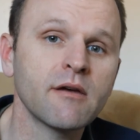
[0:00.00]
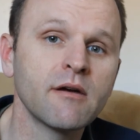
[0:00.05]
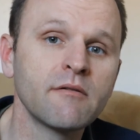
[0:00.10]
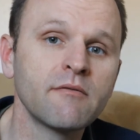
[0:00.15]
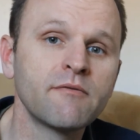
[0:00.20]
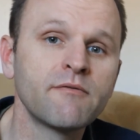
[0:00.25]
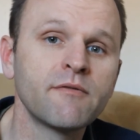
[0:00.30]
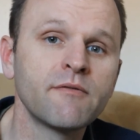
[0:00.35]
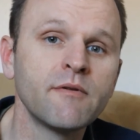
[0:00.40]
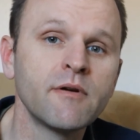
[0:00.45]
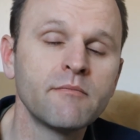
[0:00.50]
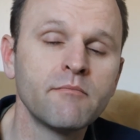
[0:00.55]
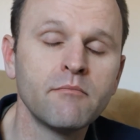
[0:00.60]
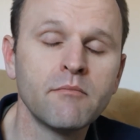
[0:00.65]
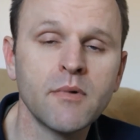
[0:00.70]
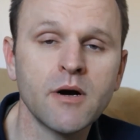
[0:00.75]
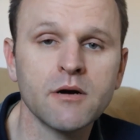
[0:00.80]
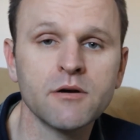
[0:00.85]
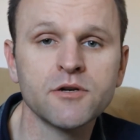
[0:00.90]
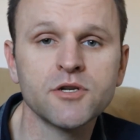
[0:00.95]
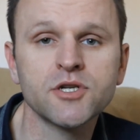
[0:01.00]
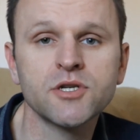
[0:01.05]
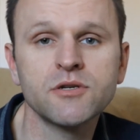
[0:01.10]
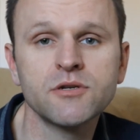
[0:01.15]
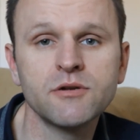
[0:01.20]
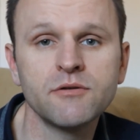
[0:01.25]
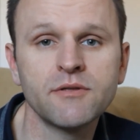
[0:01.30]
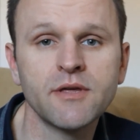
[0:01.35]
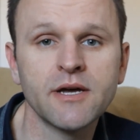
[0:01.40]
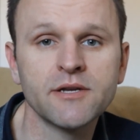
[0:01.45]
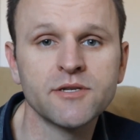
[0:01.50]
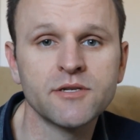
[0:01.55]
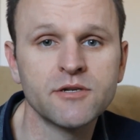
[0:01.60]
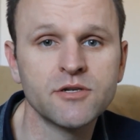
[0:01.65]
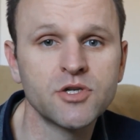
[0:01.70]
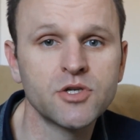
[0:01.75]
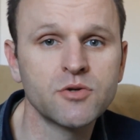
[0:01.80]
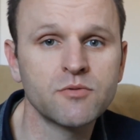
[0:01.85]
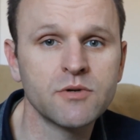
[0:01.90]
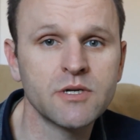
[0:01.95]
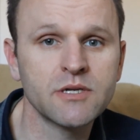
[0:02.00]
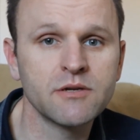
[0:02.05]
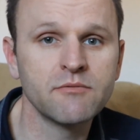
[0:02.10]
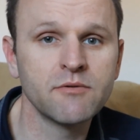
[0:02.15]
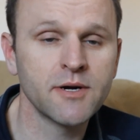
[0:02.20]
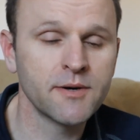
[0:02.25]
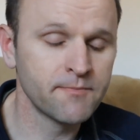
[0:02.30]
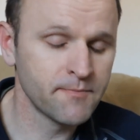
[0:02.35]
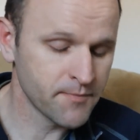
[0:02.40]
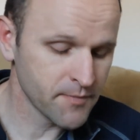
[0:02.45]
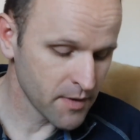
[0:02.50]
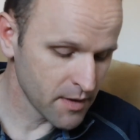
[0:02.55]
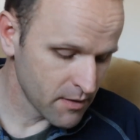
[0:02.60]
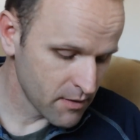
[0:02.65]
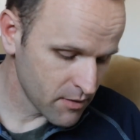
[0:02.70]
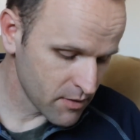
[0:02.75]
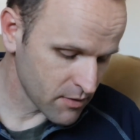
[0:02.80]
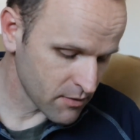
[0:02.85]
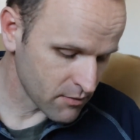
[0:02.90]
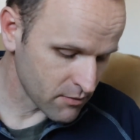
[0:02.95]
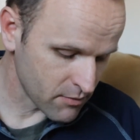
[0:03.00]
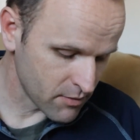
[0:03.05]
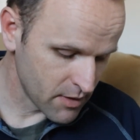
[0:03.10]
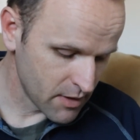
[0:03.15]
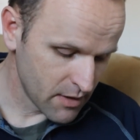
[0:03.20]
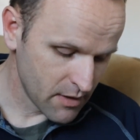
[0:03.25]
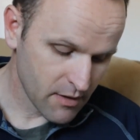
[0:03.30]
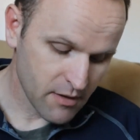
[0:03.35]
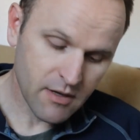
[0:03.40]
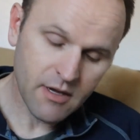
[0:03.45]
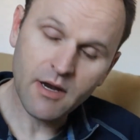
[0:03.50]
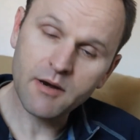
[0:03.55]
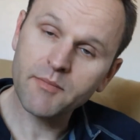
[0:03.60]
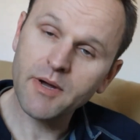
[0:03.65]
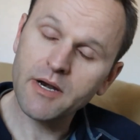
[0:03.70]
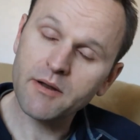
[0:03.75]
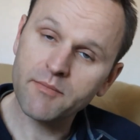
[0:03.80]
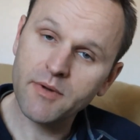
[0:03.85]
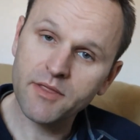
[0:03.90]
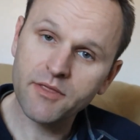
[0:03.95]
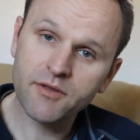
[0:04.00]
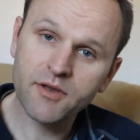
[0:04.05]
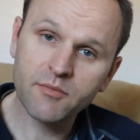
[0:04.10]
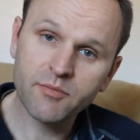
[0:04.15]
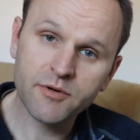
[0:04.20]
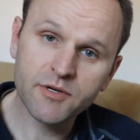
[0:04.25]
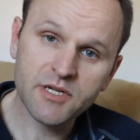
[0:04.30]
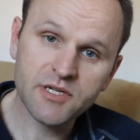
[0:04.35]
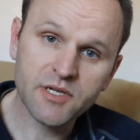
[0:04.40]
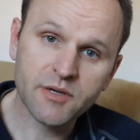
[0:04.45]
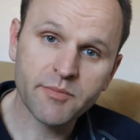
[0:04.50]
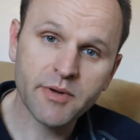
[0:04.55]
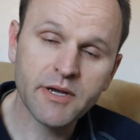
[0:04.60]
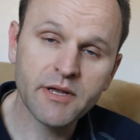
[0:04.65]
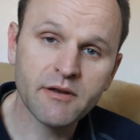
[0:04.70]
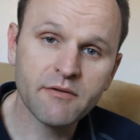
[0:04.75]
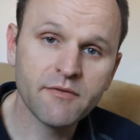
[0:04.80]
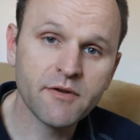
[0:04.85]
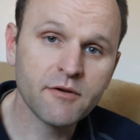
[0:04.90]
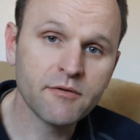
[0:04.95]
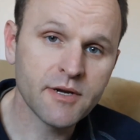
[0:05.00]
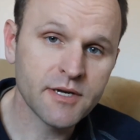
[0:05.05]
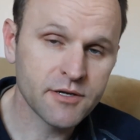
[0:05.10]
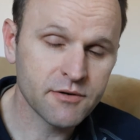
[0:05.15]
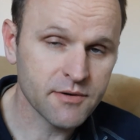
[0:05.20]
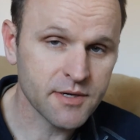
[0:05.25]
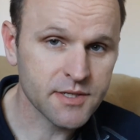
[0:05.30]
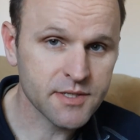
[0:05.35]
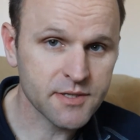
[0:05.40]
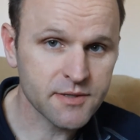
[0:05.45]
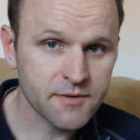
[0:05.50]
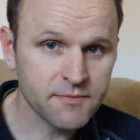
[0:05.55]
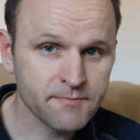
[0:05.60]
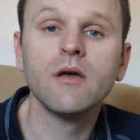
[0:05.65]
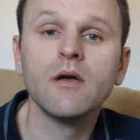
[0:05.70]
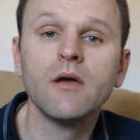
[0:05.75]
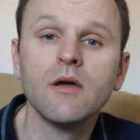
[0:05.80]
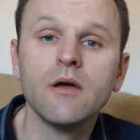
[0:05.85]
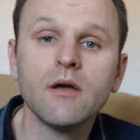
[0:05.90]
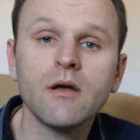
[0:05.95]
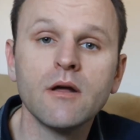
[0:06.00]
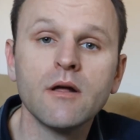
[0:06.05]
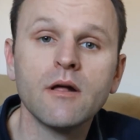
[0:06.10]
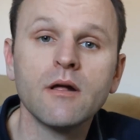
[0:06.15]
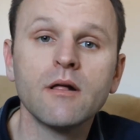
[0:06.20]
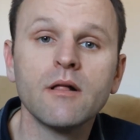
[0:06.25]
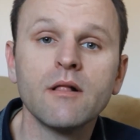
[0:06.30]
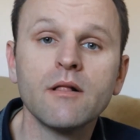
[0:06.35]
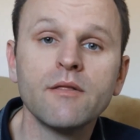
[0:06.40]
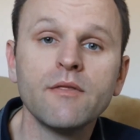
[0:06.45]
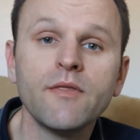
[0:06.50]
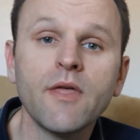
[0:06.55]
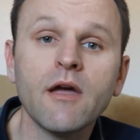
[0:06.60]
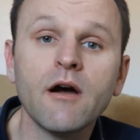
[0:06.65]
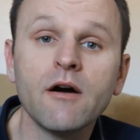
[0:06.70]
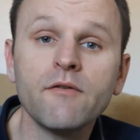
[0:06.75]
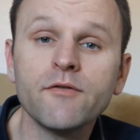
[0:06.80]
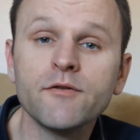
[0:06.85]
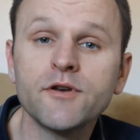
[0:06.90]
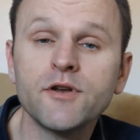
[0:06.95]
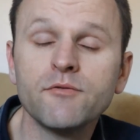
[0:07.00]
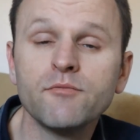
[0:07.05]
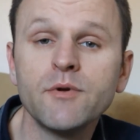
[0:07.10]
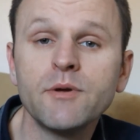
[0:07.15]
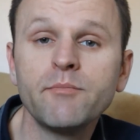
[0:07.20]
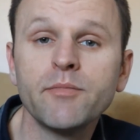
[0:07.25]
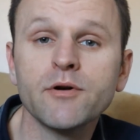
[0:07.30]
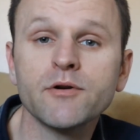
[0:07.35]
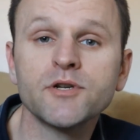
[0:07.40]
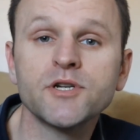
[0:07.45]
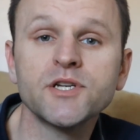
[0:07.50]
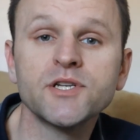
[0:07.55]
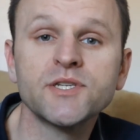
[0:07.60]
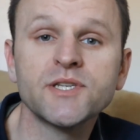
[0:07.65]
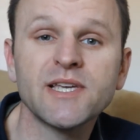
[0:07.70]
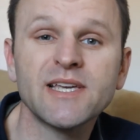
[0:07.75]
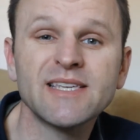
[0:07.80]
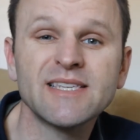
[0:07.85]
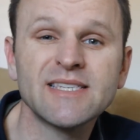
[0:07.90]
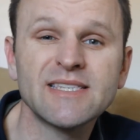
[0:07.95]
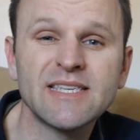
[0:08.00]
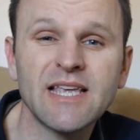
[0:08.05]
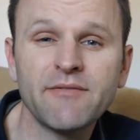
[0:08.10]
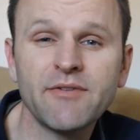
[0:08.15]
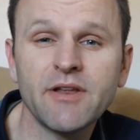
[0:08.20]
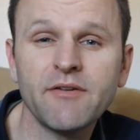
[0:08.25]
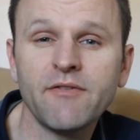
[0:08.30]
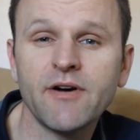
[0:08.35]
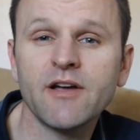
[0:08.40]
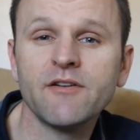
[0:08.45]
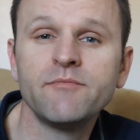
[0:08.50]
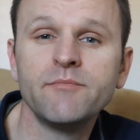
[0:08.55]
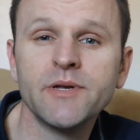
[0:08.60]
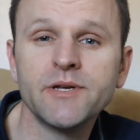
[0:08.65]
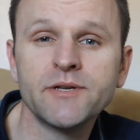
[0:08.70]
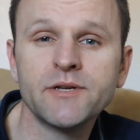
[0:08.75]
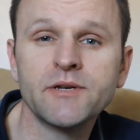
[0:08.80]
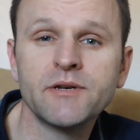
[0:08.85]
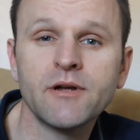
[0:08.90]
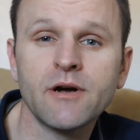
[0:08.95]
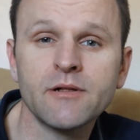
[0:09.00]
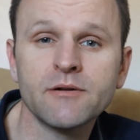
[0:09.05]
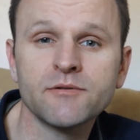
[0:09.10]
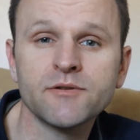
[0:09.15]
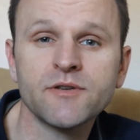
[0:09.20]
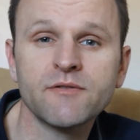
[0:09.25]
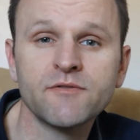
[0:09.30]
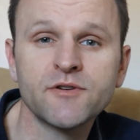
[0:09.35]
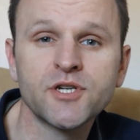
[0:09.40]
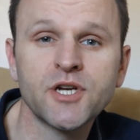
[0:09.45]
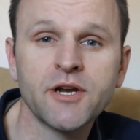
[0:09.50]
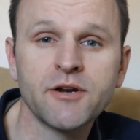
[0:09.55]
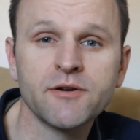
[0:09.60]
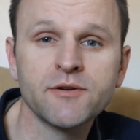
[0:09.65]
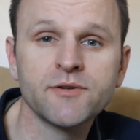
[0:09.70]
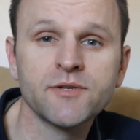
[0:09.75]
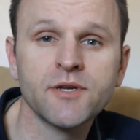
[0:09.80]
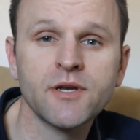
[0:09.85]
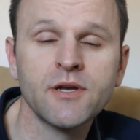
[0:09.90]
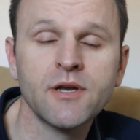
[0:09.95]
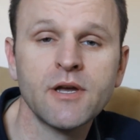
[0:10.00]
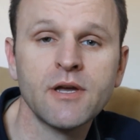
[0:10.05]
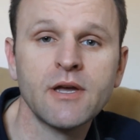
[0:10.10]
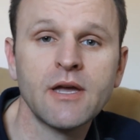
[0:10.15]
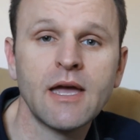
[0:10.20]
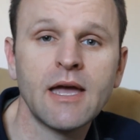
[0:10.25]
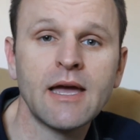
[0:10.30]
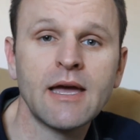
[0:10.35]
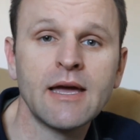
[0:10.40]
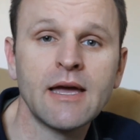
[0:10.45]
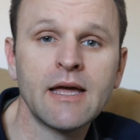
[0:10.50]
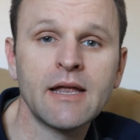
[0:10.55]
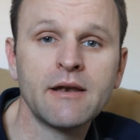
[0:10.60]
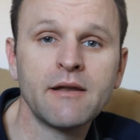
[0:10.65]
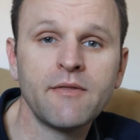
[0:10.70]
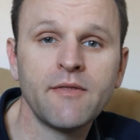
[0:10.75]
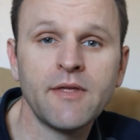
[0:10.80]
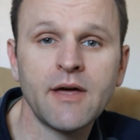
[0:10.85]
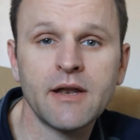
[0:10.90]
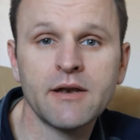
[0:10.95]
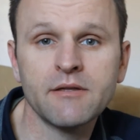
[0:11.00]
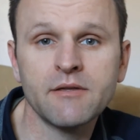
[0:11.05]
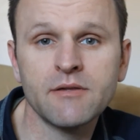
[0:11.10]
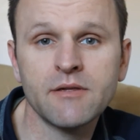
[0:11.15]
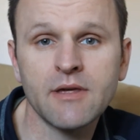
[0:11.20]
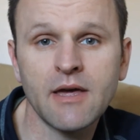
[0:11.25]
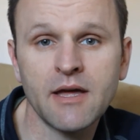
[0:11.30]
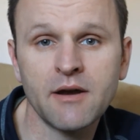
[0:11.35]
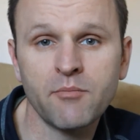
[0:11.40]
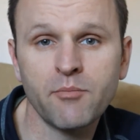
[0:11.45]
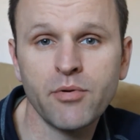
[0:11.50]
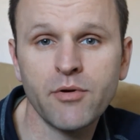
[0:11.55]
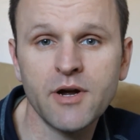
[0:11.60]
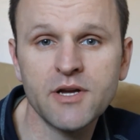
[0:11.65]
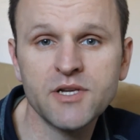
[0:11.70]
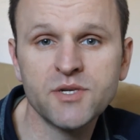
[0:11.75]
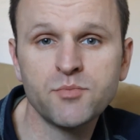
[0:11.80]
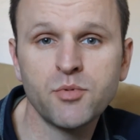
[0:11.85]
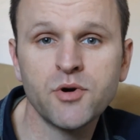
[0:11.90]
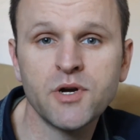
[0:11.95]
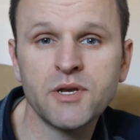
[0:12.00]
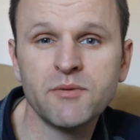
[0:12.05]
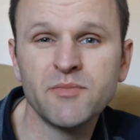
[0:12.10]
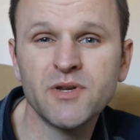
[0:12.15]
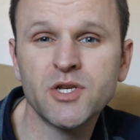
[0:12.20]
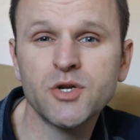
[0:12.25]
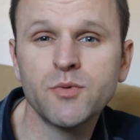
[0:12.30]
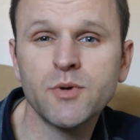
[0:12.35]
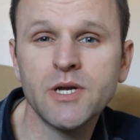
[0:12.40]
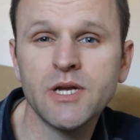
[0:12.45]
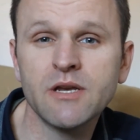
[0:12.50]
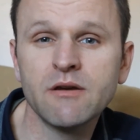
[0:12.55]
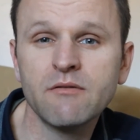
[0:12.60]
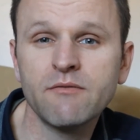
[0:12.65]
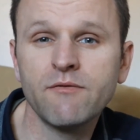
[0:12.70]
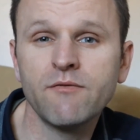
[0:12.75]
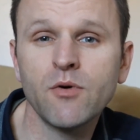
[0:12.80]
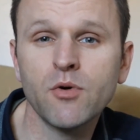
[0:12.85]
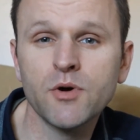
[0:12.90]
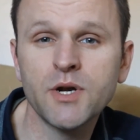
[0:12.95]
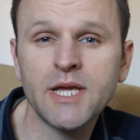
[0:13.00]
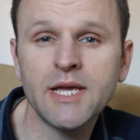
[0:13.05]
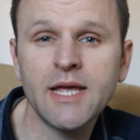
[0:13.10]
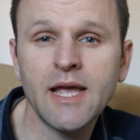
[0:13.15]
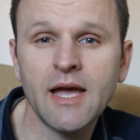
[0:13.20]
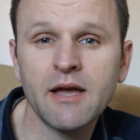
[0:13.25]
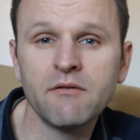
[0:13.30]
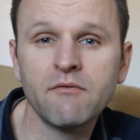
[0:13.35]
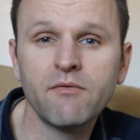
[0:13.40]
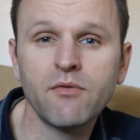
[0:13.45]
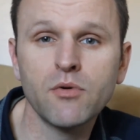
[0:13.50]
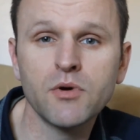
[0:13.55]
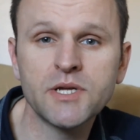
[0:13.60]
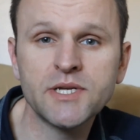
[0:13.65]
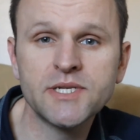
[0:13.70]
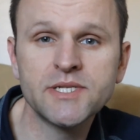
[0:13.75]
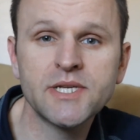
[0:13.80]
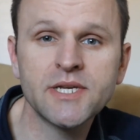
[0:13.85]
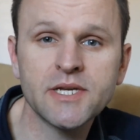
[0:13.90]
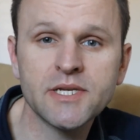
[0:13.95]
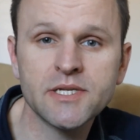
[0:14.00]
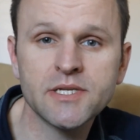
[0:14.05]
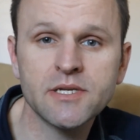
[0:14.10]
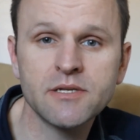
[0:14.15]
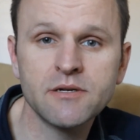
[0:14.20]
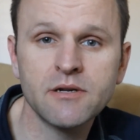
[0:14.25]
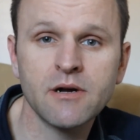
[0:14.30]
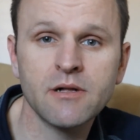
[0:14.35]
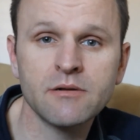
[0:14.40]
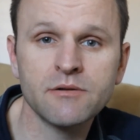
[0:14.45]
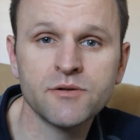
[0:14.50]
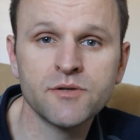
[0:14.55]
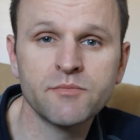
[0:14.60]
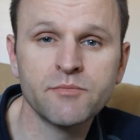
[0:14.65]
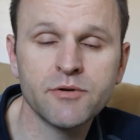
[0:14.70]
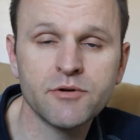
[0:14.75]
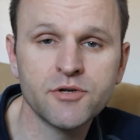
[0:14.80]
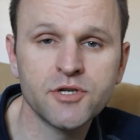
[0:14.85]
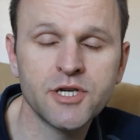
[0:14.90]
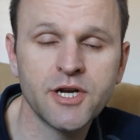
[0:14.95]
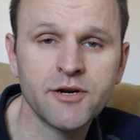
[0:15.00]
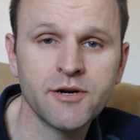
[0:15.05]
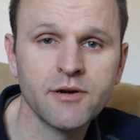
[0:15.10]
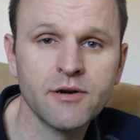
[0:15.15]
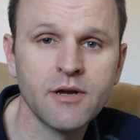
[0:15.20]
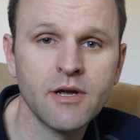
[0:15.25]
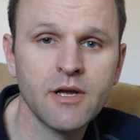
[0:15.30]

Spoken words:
of March 2021. So you got about a month to participate if you're interested. They offered to repurchase $75 million of shares, and that is at a price point between $40 and $46 per share.